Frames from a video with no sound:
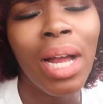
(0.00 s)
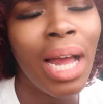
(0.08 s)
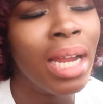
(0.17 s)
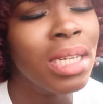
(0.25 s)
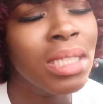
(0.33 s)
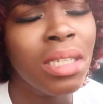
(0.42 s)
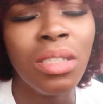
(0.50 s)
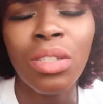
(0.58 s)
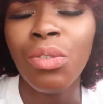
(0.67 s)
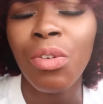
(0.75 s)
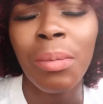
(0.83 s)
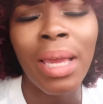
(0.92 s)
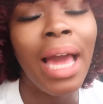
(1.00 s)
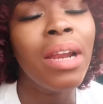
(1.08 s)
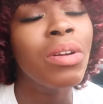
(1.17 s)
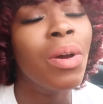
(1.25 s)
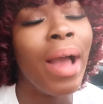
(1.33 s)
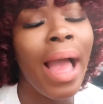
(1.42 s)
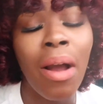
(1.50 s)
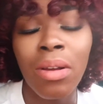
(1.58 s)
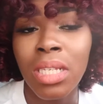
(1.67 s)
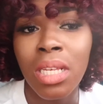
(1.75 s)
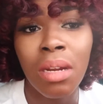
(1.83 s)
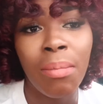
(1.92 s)
God is going to do for me. I don't know how
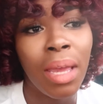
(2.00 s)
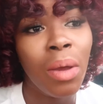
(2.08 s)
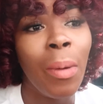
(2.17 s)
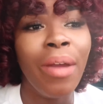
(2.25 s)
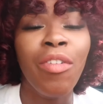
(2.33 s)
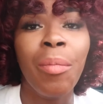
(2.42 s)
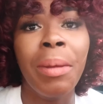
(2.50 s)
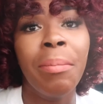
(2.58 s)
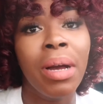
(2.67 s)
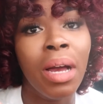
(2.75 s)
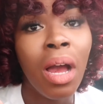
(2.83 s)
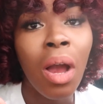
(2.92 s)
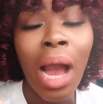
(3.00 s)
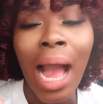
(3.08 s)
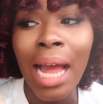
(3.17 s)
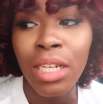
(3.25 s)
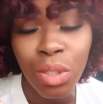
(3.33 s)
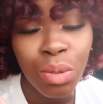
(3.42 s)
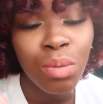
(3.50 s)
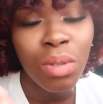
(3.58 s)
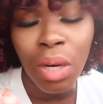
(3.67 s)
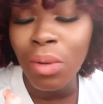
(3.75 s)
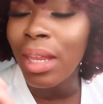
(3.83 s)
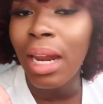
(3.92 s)
he's going to make a way for me, but I do
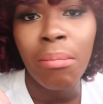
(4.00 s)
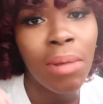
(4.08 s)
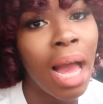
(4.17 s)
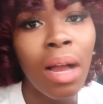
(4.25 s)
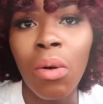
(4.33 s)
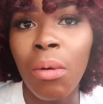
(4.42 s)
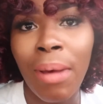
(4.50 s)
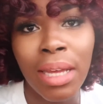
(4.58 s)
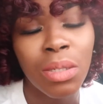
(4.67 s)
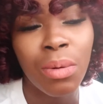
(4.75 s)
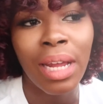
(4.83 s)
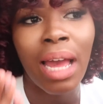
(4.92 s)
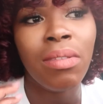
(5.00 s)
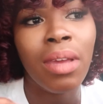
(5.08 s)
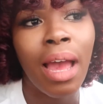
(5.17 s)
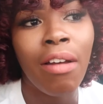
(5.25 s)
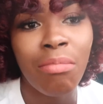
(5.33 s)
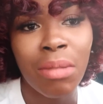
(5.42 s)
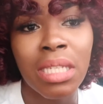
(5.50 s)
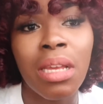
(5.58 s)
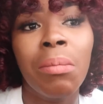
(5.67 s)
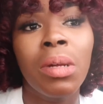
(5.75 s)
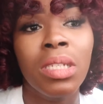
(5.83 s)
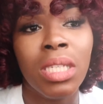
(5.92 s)
know that I'm not going back to work after I have my
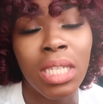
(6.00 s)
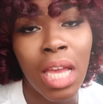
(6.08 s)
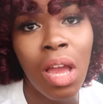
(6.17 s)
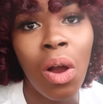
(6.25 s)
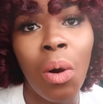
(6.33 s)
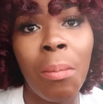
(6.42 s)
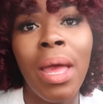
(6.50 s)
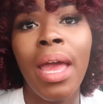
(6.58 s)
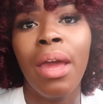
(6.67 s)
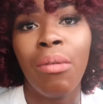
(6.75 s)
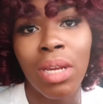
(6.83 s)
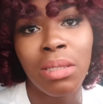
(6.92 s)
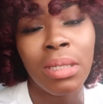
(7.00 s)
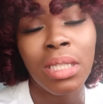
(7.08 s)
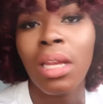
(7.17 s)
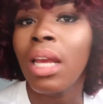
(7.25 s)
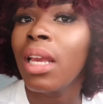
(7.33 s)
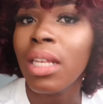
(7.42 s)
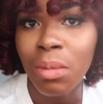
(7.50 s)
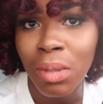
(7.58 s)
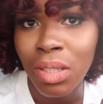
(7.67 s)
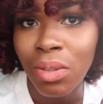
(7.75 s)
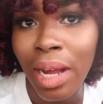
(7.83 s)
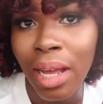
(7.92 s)
son. I'm going to stay home and raise my son. And guess
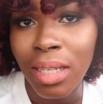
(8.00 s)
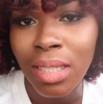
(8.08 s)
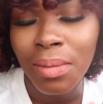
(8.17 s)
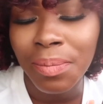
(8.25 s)
what, you guys?